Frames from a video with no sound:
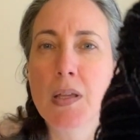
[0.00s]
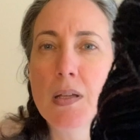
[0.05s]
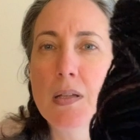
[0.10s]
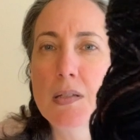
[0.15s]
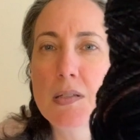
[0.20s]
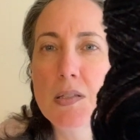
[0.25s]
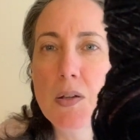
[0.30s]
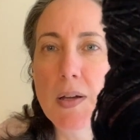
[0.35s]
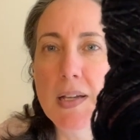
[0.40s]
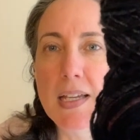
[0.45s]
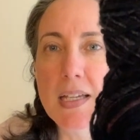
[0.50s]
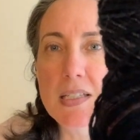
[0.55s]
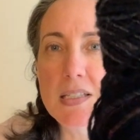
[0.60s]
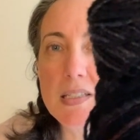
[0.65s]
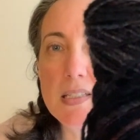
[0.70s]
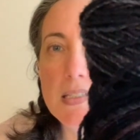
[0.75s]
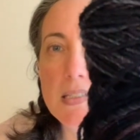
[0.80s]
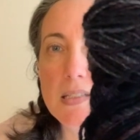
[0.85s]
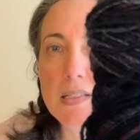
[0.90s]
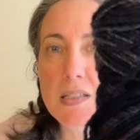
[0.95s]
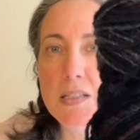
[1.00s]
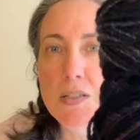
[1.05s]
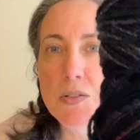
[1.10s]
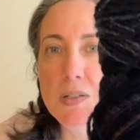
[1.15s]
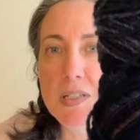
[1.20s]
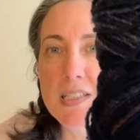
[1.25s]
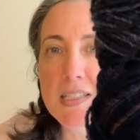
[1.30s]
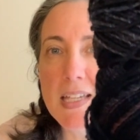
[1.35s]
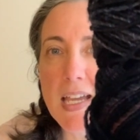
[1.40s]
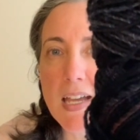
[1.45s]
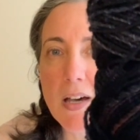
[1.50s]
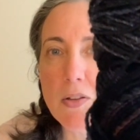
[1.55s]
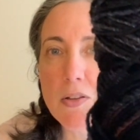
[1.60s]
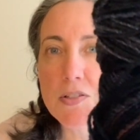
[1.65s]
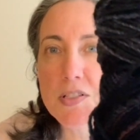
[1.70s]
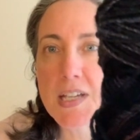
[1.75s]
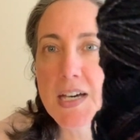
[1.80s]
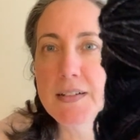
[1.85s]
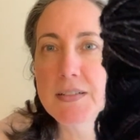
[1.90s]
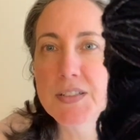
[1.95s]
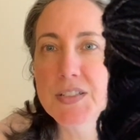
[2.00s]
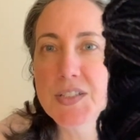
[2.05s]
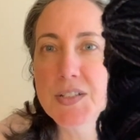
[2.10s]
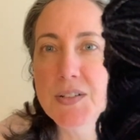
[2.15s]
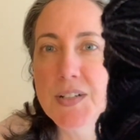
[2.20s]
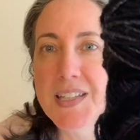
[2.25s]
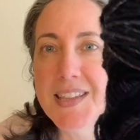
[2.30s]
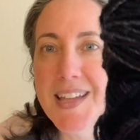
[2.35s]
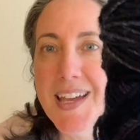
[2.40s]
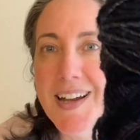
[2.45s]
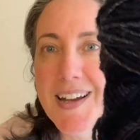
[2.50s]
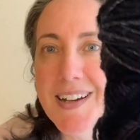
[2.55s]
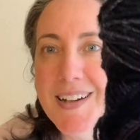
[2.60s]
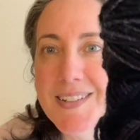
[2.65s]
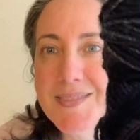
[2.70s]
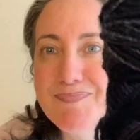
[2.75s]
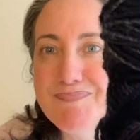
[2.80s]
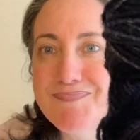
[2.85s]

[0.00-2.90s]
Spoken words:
So I guess you could say all those colors are in there.